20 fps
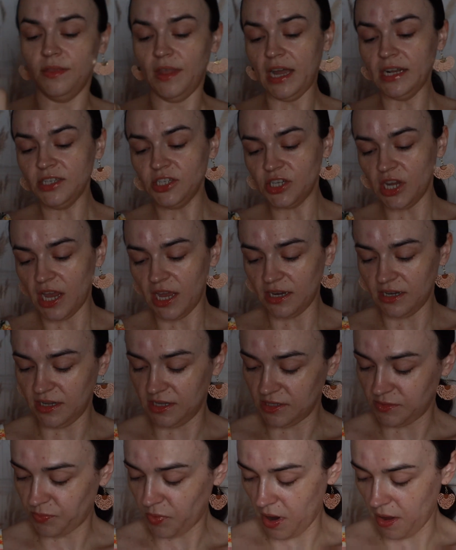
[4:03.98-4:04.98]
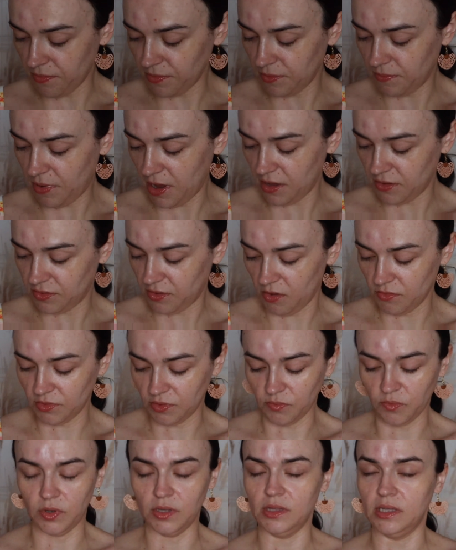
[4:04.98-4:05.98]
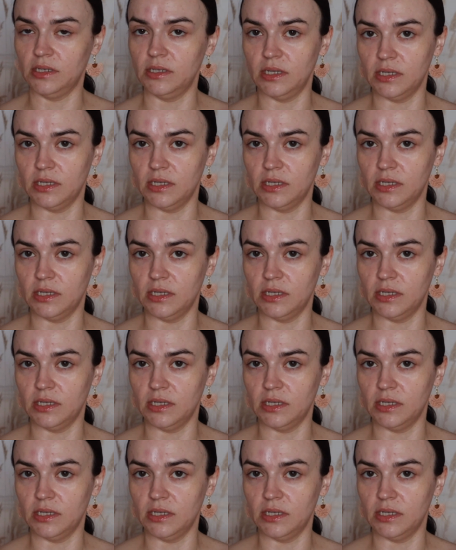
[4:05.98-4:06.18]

That shade is probably about the only one that